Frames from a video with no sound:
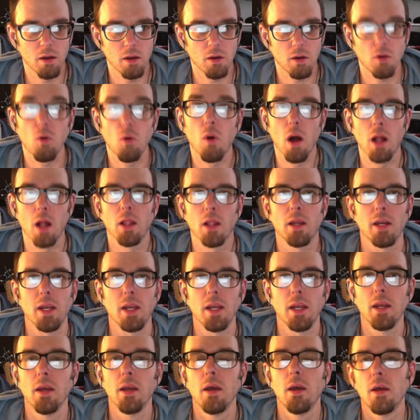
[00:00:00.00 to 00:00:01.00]

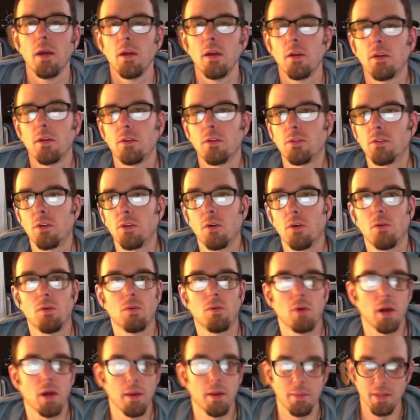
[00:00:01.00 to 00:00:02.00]
quality.
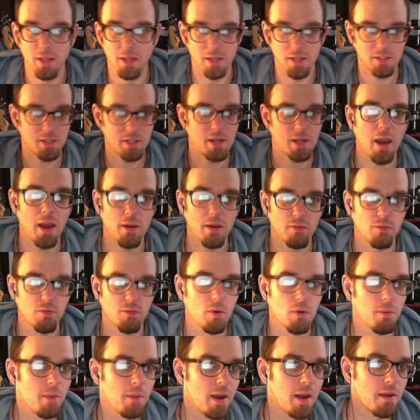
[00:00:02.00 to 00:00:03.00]
So, I mean, that's kind of
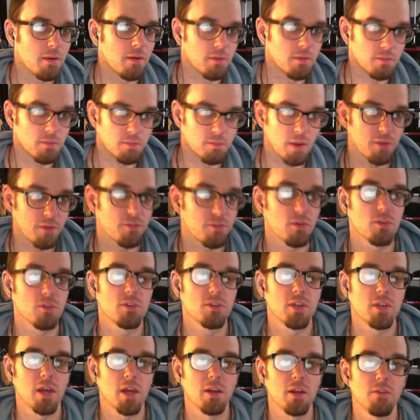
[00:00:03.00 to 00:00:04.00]
what my
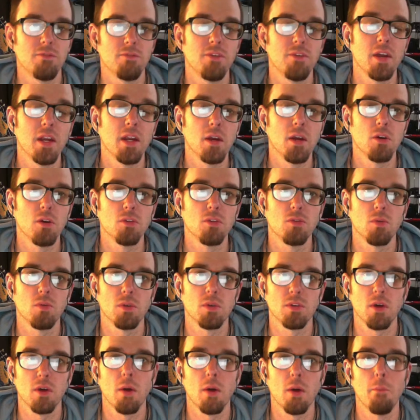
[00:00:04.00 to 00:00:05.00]
first set of videos
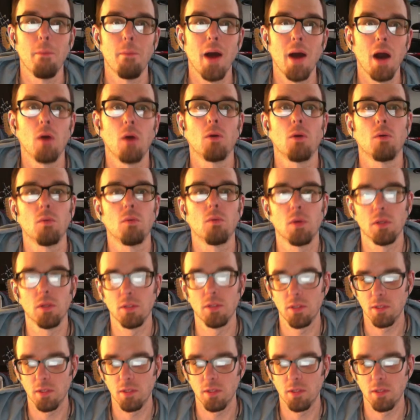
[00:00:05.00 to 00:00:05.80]
was about. Really,